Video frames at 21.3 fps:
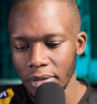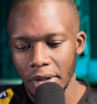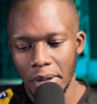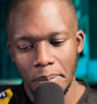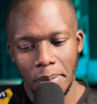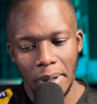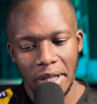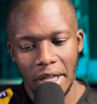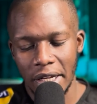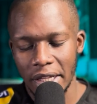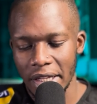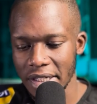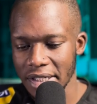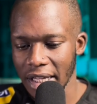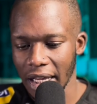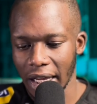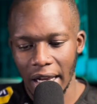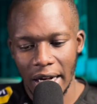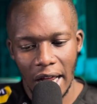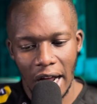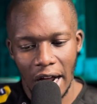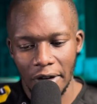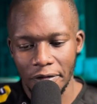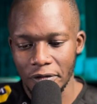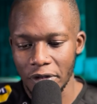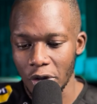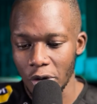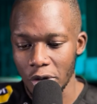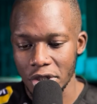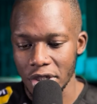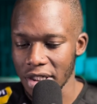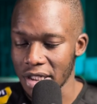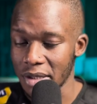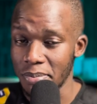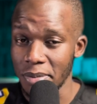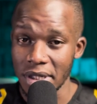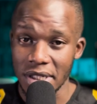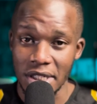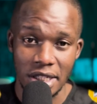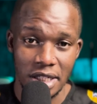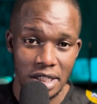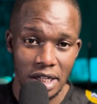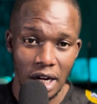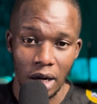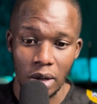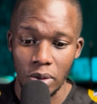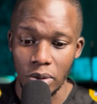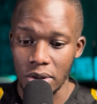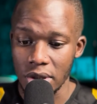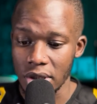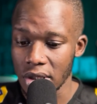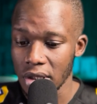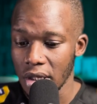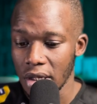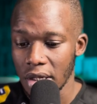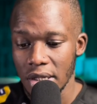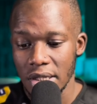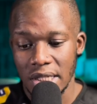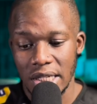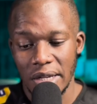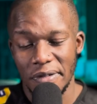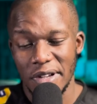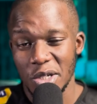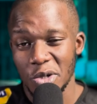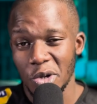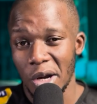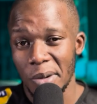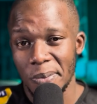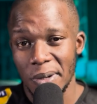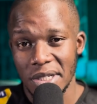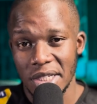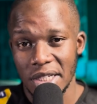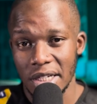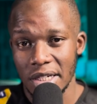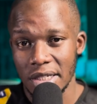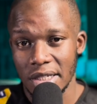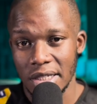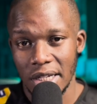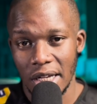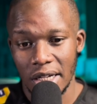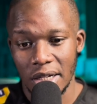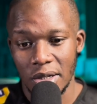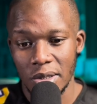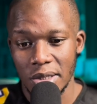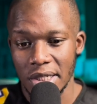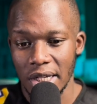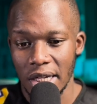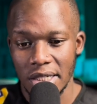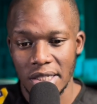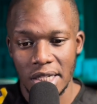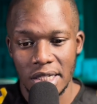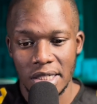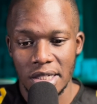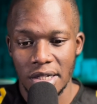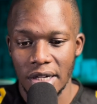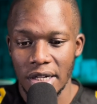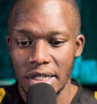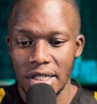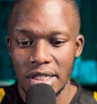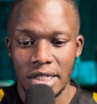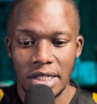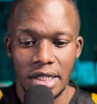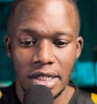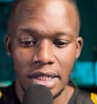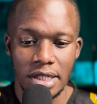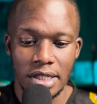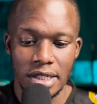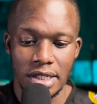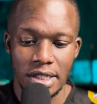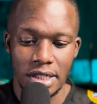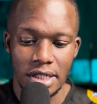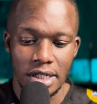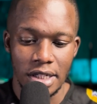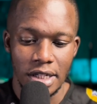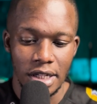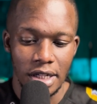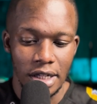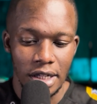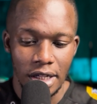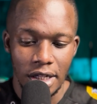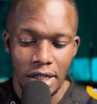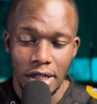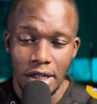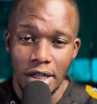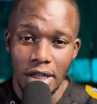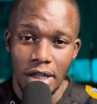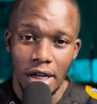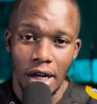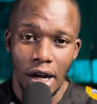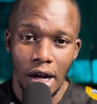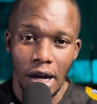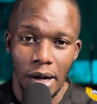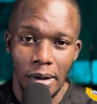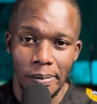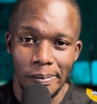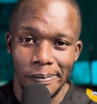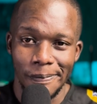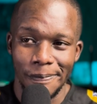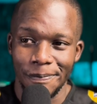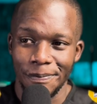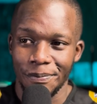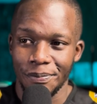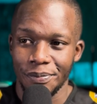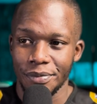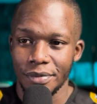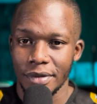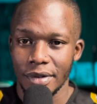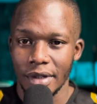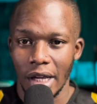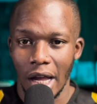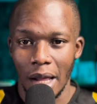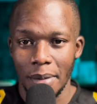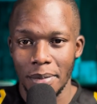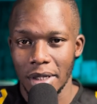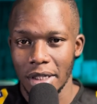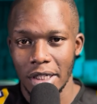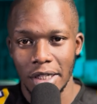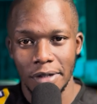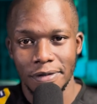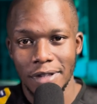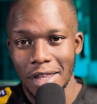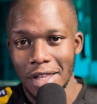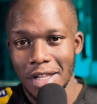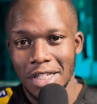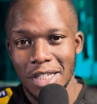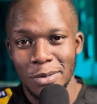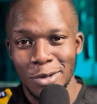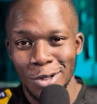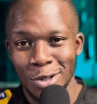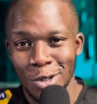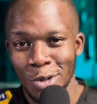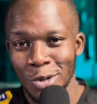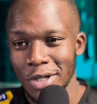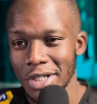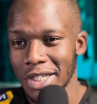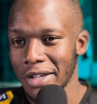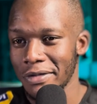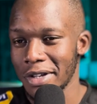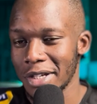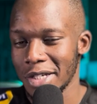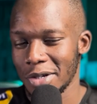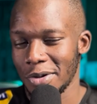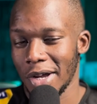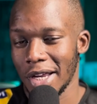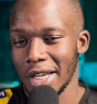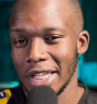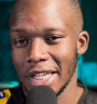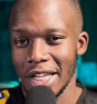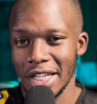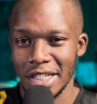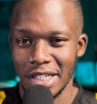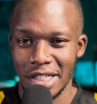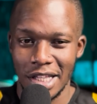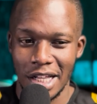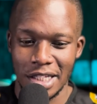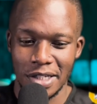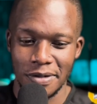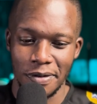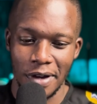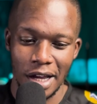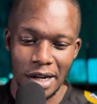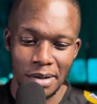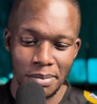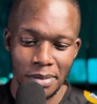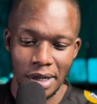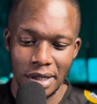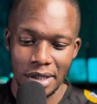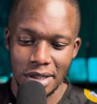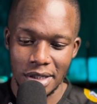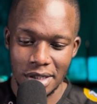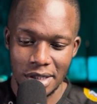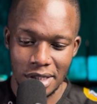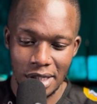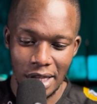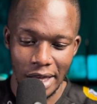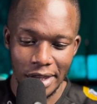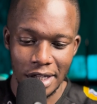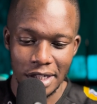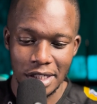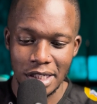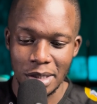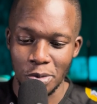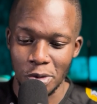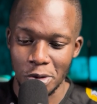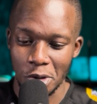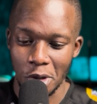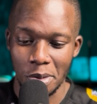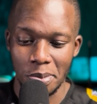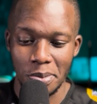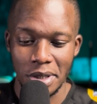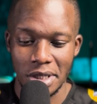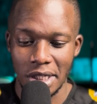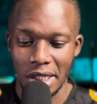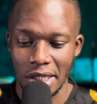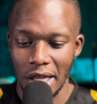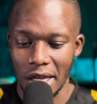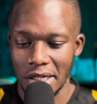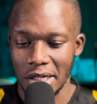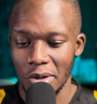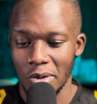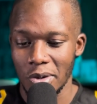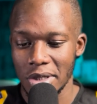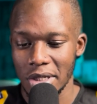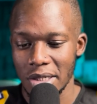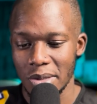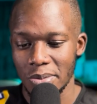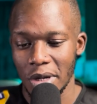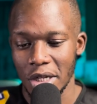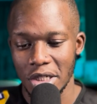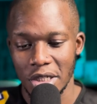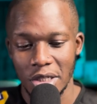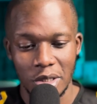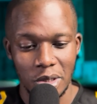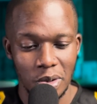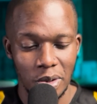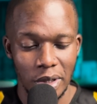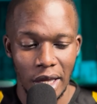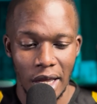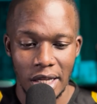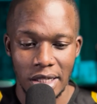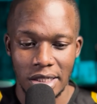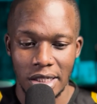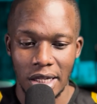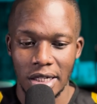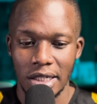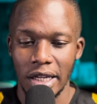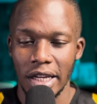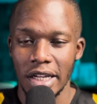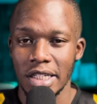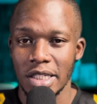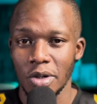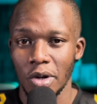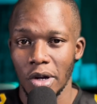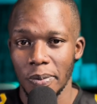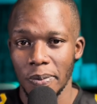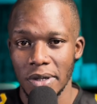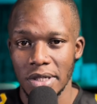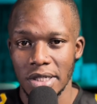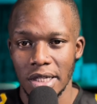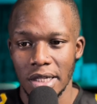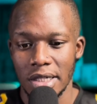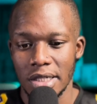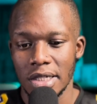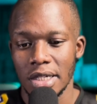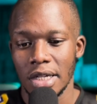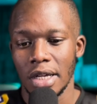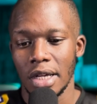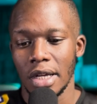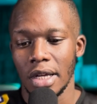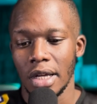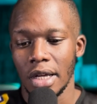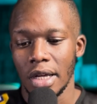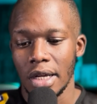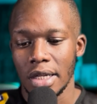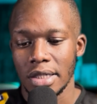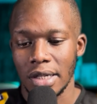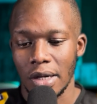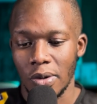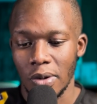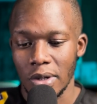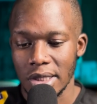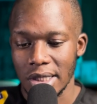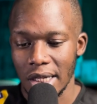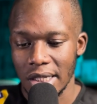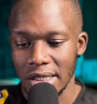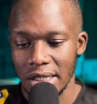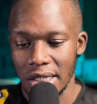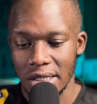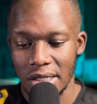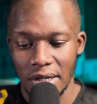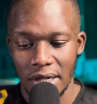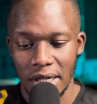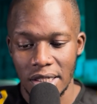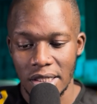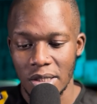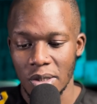But then the second half, they were just missing tackles. 71% tackle success rate is, if the other team is also doing 71, yes, that's fine. But the other team was not missing their tackles as much as you guys at 81% tackle success rate.